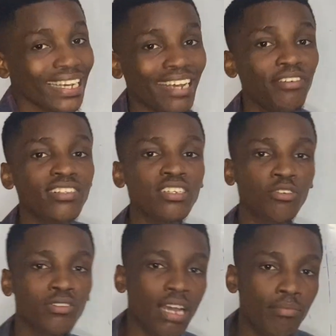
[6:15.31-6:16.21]
every
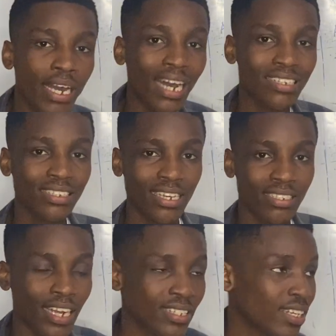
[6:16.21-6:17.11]
single time the heart is
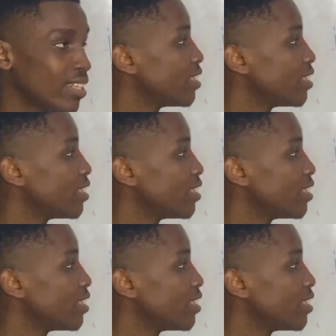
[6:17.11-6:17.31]
excited,